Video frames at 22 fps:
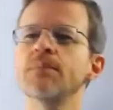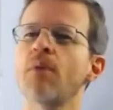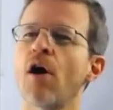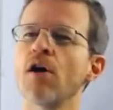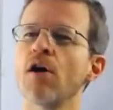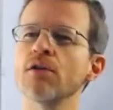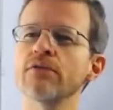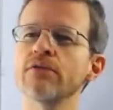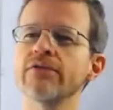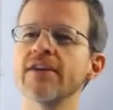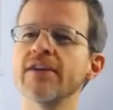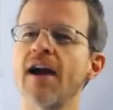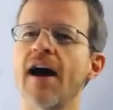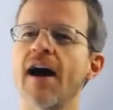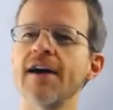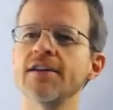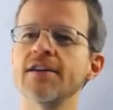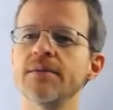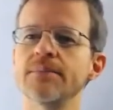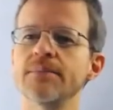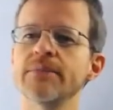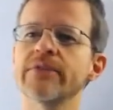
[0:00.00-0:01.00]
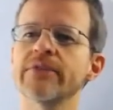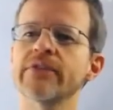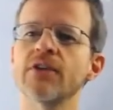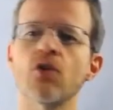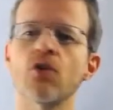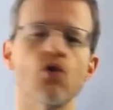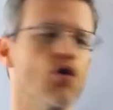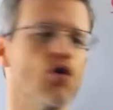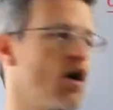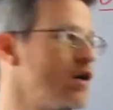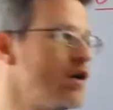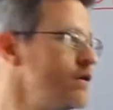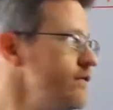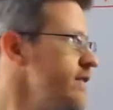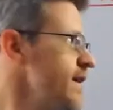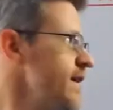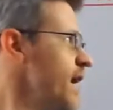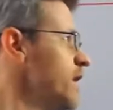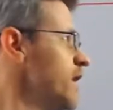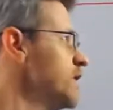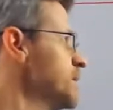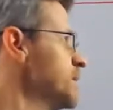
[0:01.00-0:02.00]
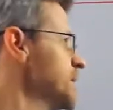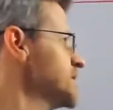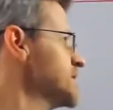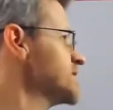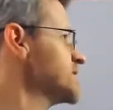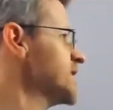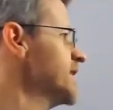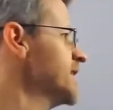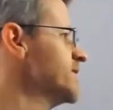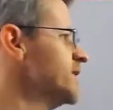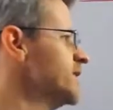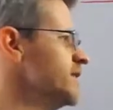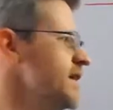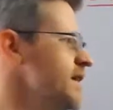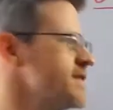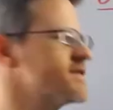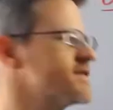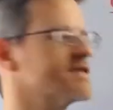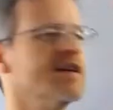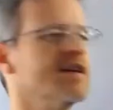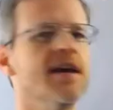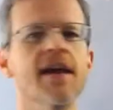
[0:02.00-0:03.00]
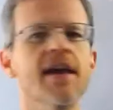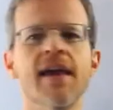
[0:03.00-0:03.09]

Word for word: all of the items or all of the elements in the list